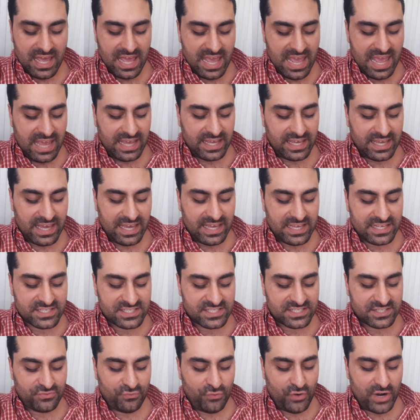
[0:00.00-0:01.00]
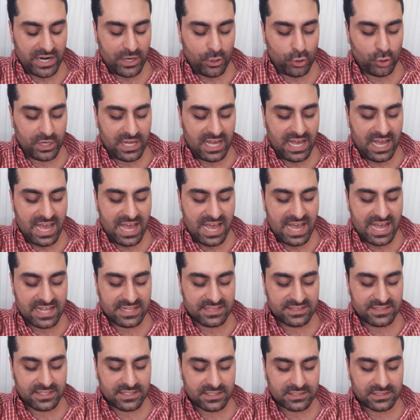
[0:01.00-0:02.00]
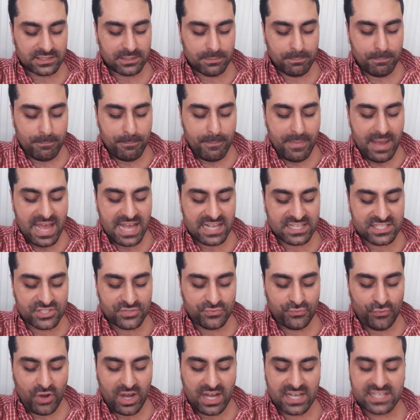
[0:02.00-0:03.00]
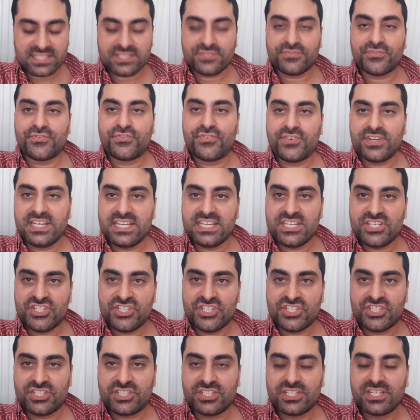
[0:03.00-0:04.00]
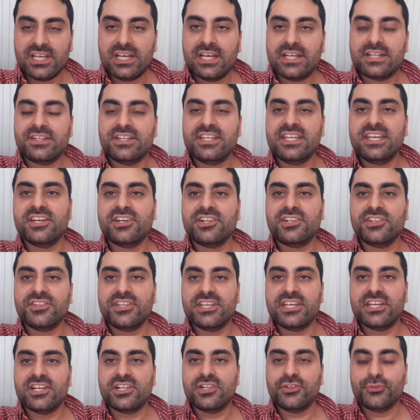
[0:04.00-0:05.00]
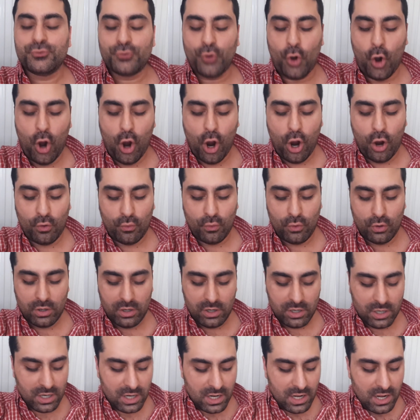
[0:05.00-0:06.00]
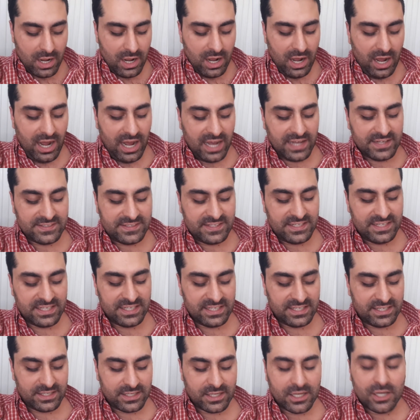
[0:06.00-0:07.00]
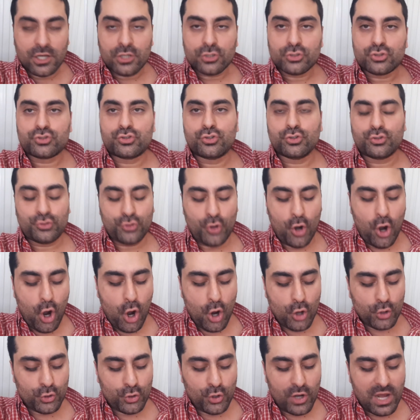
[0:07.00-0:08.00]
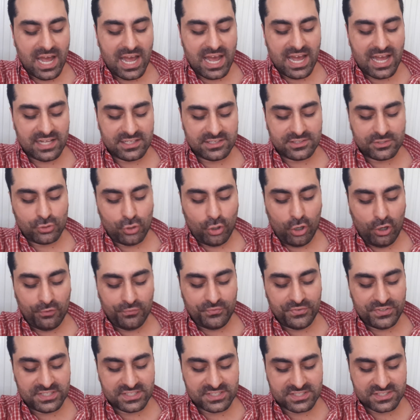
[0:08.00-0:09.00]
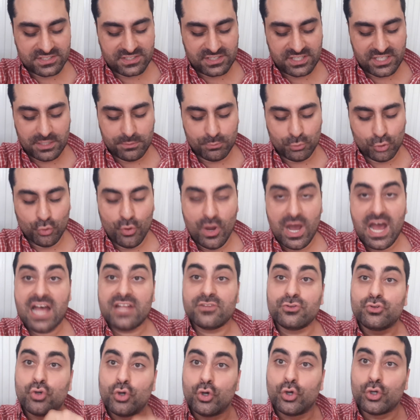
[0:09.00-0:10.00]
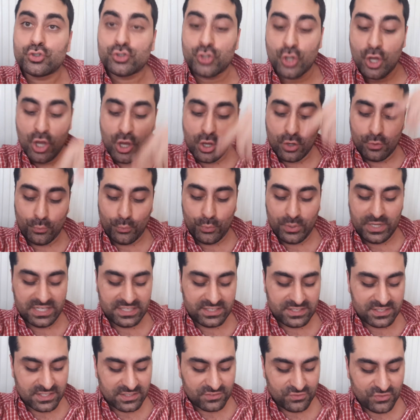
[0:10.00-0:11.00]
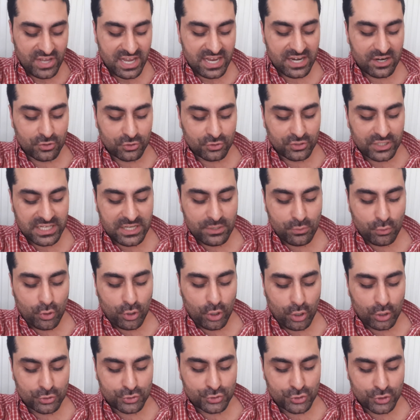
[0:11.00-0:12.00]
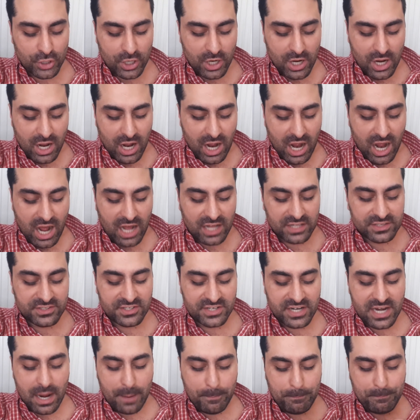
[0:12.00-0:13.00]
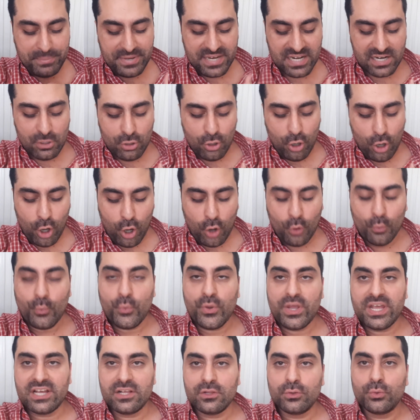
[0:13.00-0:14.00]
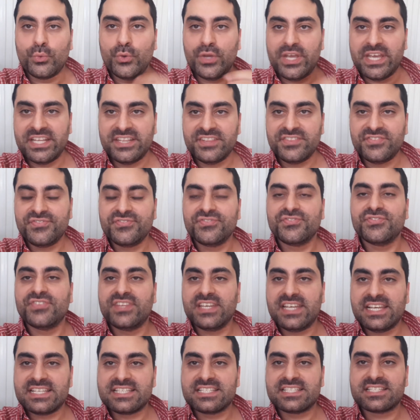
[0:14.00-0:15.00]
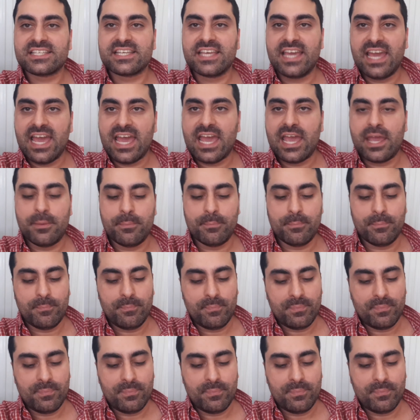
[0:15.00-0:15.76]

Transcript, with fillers: against Verona and the match was finished nil-nil draw. I think strong and confident team Juventus with their new coach Andrea Pirlo will win this game.